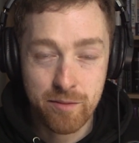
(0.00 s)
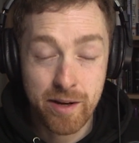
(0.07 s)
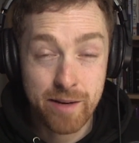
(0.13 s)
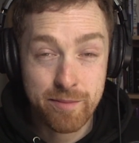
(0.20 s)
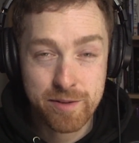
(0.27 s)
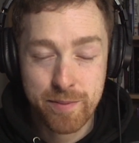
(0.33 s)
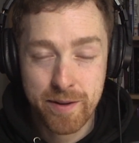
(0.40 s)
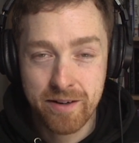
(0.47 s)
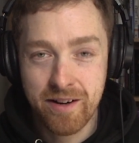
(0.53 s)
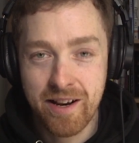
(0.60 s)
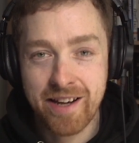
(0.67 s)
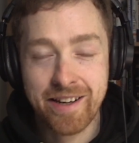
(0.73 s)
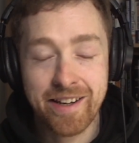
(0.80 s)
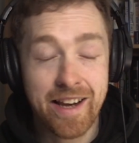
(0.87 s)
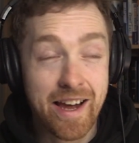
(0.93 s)
My name is Peter
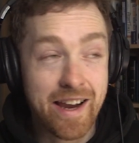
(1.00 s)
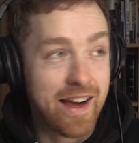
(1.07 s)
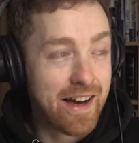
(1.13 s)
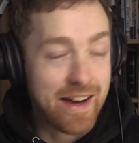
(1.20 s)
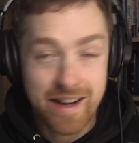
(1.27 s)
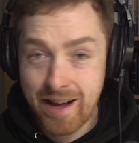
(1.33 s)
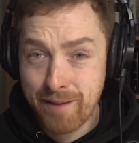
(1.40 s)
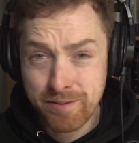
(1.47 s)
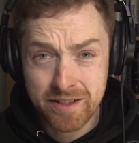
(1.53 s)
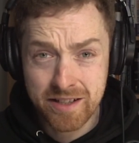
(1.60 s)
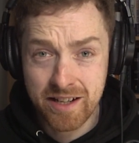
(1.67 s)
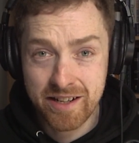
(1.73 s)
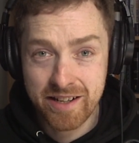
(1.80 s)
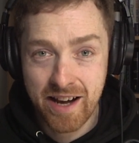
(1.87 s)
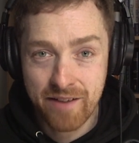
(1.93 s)
Langan and absolutely
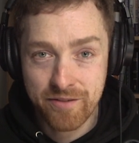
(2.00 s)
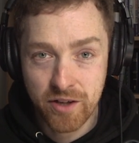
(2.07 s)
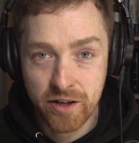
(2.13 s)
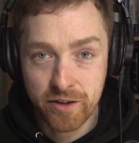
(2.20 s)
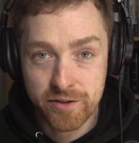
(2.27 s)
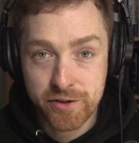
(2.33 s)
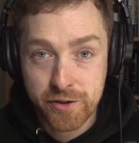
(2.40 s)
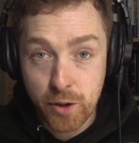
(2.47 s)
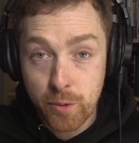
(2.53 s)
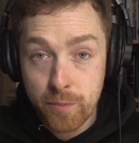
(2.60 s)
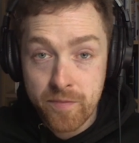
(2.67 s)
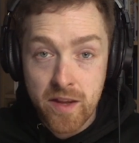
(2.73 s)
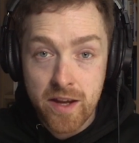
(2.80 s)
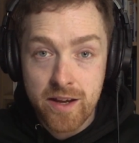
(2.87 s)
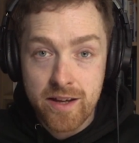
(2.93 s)
delighted to have you here. So
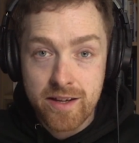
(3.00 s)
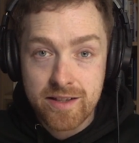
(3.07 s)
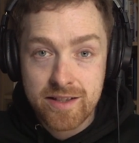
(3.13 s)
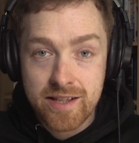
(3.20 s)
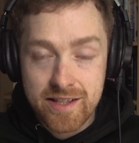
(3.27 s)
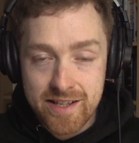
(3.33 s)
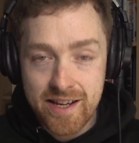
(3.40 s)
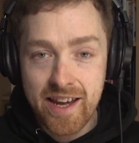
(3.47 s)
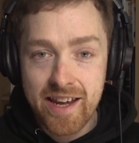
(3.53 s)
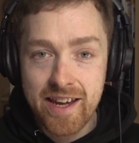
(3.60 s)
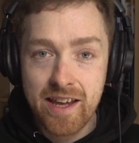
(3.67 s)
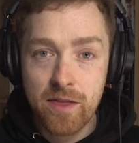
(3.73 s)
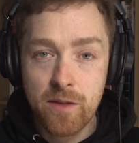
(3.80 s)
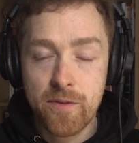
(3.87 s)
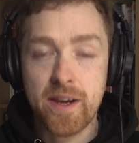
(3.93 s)
today
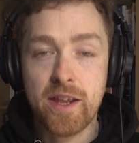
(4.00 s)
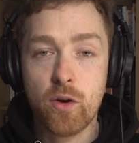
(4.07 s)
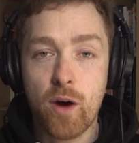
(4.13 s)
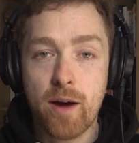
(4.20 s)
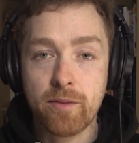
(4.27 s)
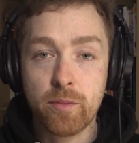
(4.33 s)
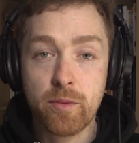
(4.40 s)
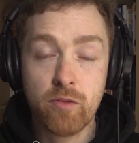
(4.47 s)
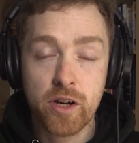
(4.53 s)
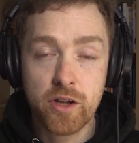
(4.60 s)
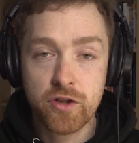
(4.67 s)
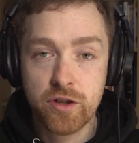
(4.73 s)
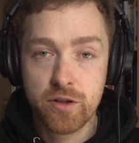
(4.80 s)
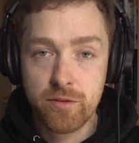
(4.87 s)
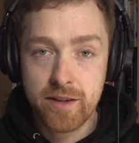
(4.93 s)
in the video, I'm going to be running
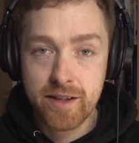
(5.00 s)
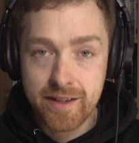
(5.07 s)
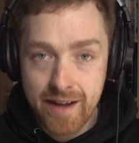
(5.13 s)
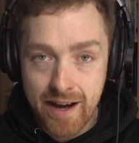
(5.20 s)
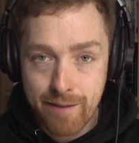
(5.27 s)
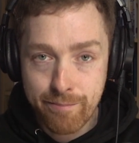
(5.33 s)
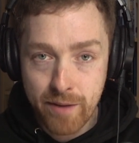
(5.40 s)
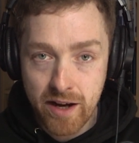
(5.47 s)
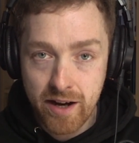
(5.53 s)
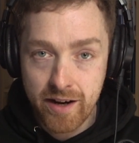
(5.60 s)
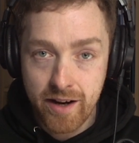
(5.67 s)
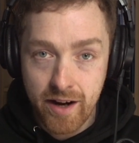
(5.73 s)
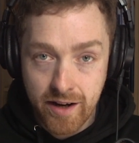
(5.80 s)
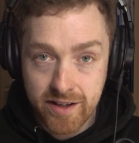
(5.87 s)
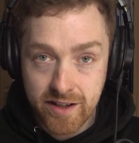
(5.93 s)
through the GAP
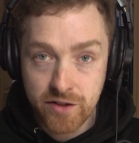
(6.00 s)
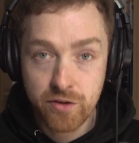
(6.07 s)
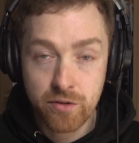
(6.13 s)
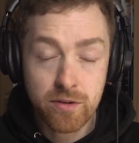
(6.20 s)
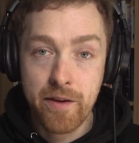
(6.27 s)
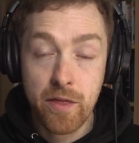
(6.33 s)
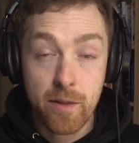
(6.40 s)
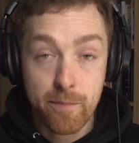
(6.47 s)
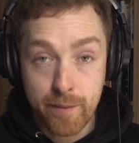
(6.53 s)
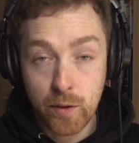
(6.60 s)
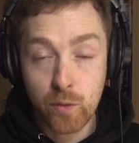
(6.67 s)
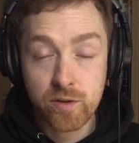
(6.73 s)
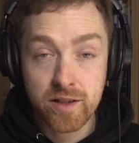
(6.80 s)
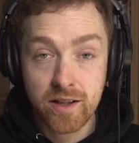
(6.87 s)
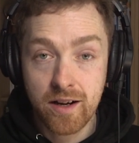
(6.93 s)
IID tool, the
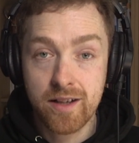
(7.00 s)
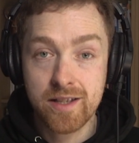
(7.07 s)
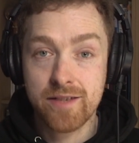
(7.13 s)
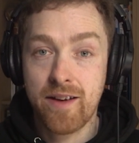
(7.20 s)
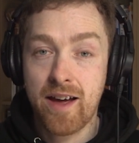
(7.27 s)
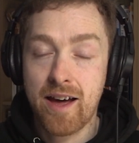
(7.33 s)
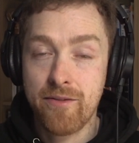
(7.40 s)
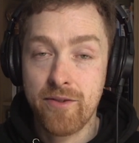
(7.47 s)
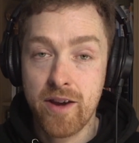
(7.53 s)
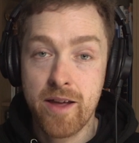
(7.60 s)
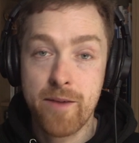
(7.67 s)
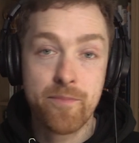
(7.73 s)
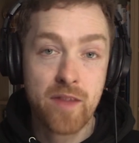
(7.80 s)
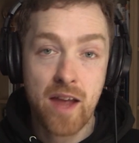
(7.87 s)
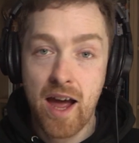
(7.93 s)
pros and cons of having
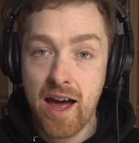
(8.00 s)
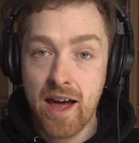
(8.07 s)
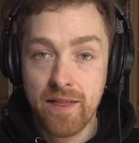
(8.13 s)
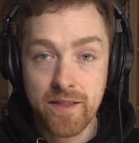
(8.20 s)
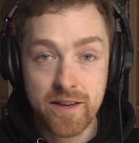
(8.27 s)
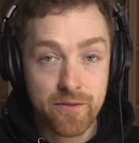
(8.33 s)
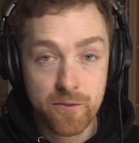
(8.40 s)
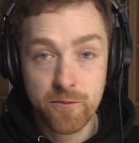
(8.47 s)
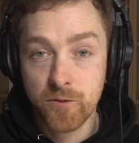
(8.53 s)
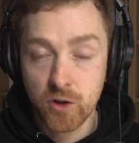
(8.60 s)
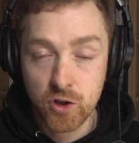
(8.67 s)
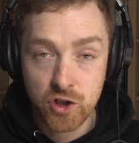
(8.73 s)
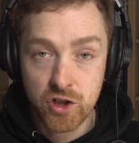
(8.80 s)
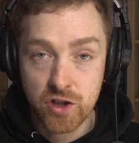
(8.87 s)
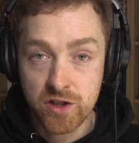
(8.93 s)
it and the different
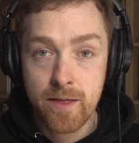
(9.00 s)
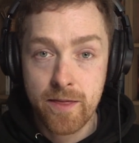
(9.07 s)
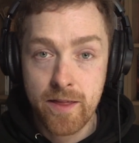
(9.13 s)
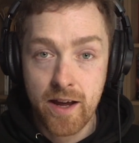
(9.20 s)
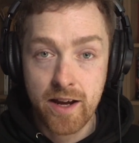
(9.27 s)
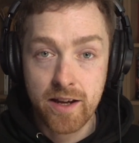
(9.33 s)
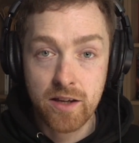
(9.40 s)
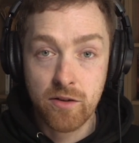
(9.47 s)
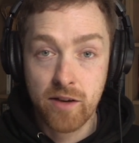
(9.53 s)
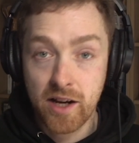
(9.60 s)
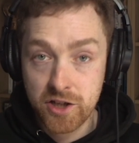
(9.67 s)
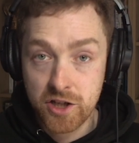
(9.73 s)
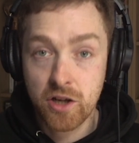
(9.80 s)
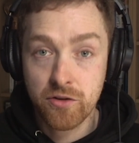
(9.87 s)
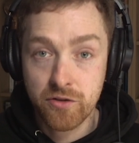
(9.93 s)
functions that you can
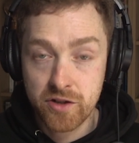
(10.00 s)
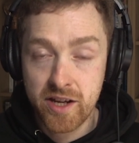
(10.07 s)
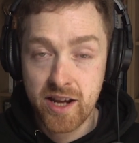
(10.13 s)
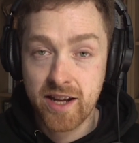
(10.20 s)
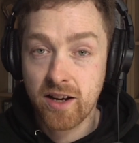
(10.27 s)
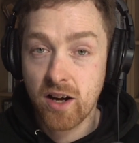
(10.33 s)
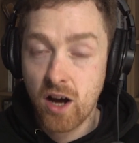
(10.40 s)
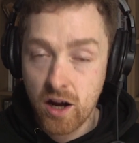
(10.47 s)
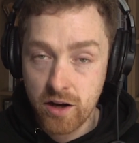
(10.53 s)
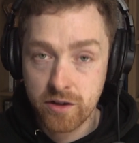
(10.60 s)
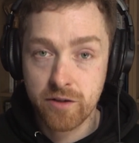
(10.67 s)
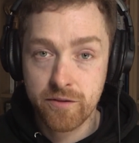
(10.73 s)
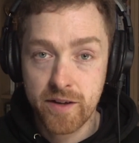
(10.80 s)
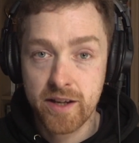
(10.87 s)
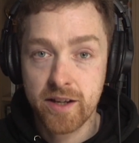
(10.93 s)
actually undertake on
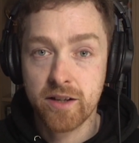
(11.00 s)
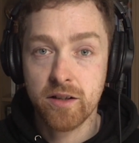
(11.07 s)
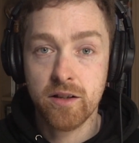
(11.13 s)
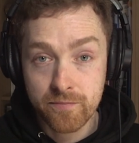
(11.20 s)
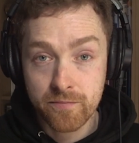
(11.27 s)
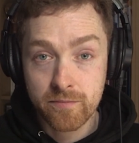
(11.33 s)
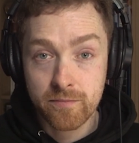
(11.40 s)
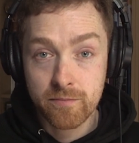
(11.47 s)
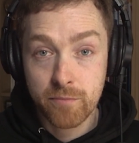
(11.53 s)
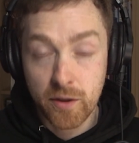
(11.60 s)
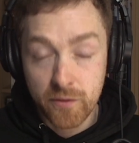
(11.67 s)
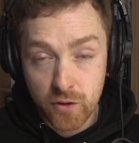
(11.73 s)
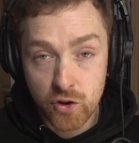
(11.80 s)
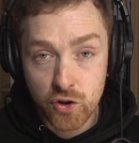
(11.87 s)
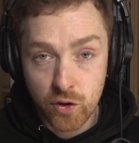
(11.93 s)
your vehicle. But
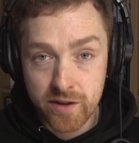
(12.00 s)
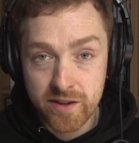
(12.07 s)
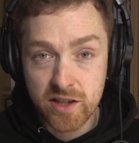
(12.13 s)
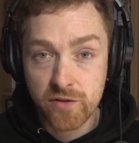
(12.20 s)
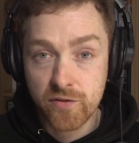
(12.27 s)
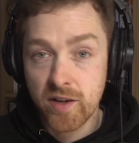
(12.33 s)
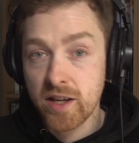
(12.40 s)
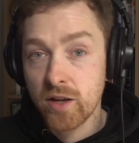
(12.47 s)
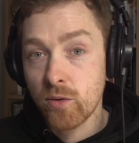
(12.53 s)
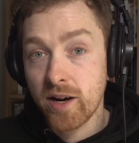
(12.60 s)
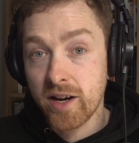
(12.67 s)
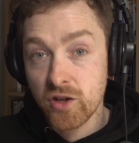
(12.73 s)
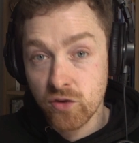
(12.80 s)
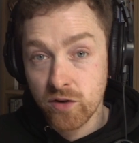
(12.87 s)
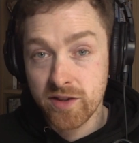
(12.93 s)
if you're enjoying this video and
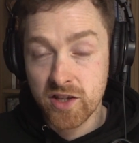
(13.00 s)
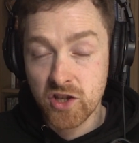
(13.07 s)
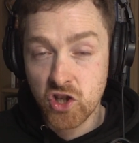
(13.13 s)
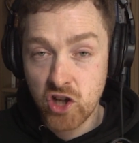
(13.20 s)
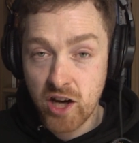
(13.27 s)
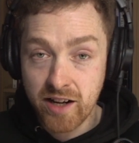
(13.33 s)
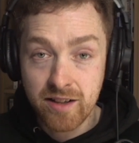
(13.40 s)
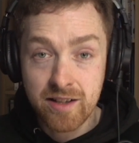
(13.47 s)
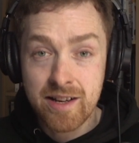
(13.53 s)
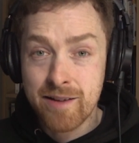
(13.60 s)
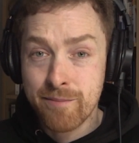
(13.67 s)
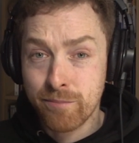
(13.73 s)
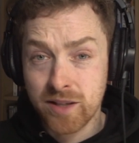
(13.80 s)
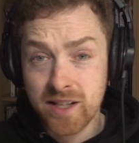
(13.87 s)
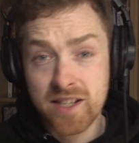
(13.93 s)
enjoying this channel,
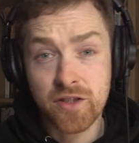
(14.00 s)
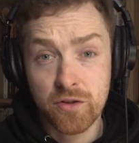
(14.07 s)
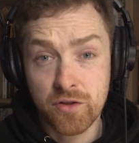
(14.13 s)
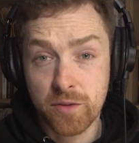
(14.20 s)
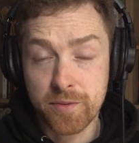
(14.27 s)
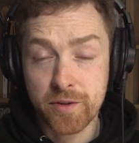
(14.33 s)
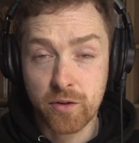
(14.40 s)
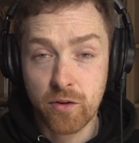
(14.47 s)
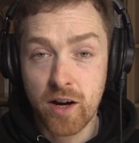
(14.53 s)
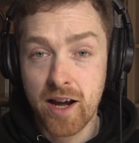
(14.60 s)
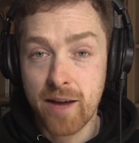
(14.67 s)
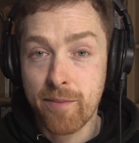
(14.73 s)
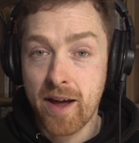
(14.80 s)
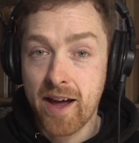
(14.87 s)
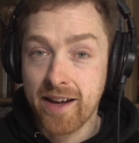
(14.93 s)
please do
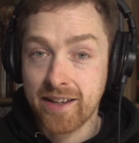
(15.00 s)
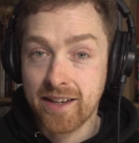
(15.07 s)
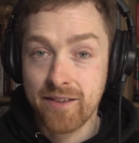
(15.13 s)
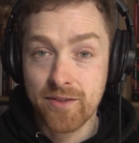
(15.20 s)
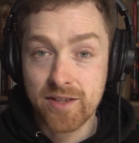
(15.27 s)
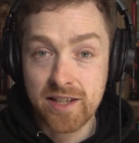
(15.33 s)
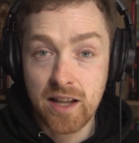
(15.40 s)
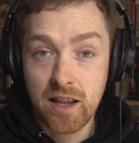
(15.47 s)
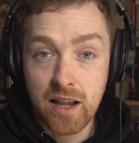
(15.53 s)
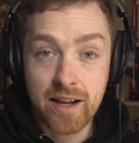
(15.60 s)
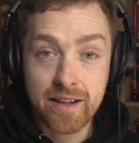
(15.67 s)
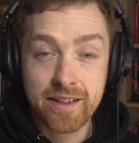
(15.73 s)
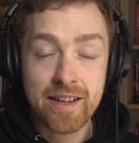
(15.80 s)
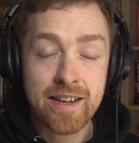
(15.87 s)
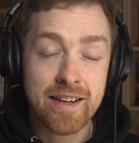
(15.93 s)
subscribe and give us a
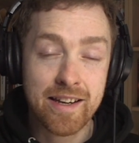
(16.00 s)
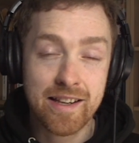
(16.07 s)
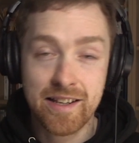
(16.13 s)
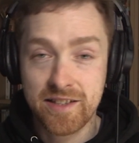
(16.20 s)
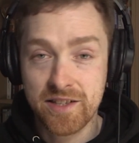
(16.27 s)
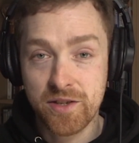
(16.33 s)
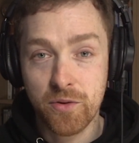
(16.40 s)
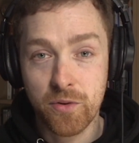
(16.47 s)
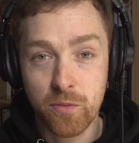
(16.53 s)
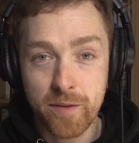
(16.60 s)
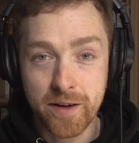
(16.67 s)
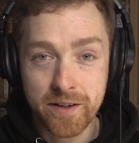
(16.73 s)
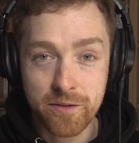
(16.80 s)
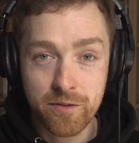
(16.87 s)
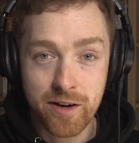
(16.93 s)
like. It lets us know that we're
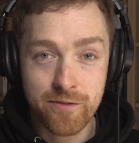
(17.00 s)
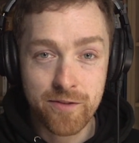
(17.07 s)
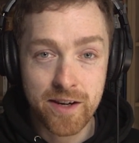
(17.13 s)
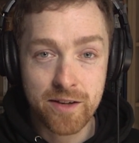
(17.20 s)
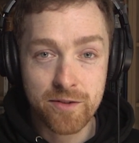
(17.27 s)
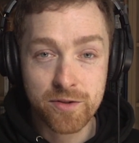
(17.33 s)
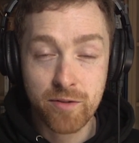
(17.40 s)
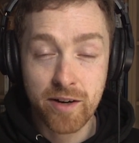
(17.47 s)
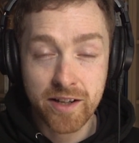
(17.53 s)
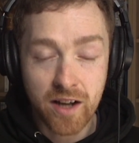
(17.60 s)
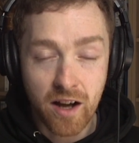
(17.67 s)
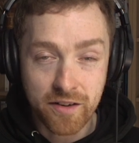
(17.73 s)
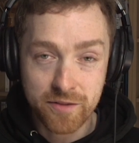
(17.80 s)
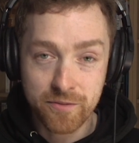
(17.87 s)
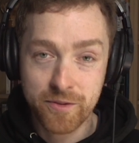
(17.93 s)
making the right videos, the right
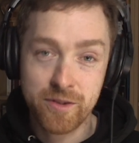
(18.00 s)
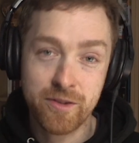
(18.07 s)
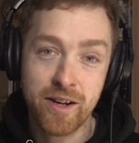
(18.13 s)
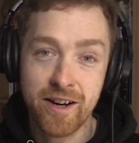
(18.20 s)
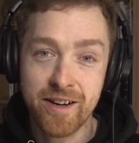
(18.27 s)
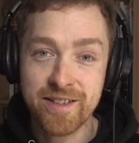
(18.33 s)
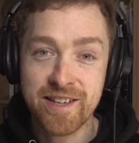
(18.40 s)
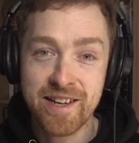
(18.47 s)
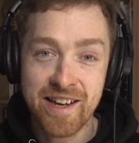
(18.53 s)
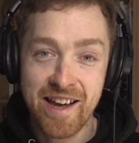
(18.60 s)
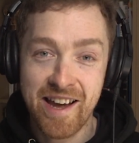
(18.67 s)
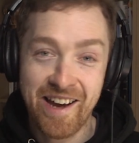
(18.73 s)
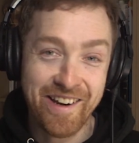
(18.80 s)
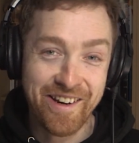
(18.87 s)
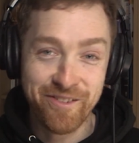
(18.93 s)
content for you guys,
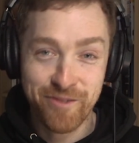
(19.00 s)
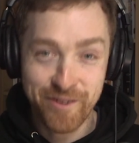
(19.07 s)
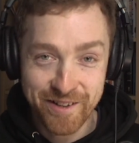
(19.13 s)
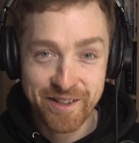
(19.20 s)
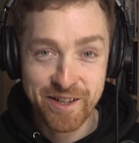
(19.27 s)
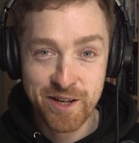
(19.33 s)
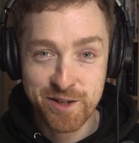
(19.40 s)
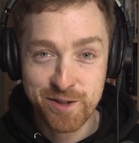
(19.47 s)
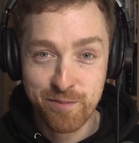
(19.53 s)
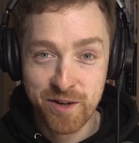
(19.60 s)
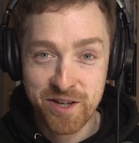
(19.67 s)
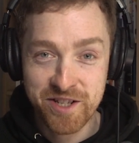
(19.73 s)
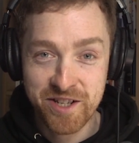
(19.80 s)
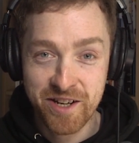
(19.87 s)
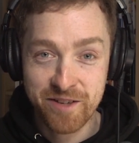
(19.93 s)
and it really is
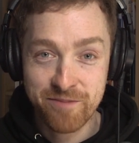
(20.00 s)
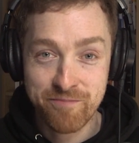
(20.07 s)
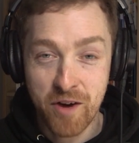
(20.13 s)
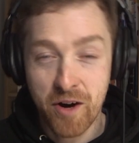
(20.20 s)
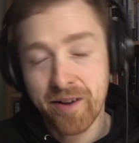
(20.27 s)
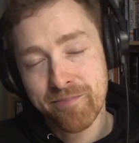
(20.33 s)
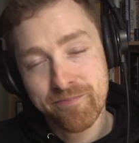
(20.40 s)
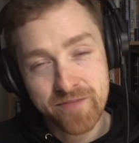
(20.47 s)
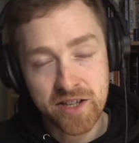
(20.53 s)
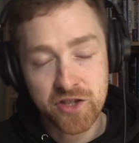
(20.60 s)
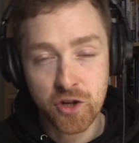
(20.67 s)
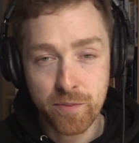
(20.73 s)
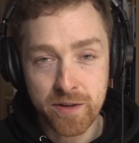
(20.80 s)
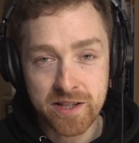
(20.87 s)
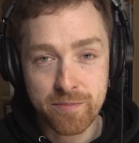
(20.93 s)
appreciated. All right, let's
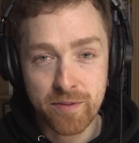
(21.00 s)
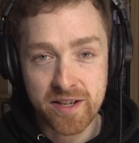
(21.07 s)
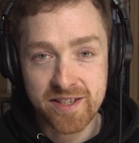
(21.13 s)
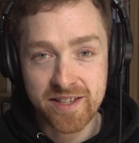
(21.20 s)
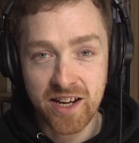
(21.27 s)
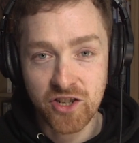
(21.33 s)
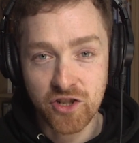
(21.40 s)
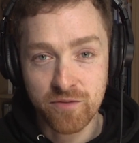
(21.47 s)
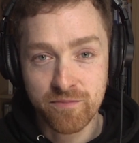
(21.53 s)
jump into the presentation.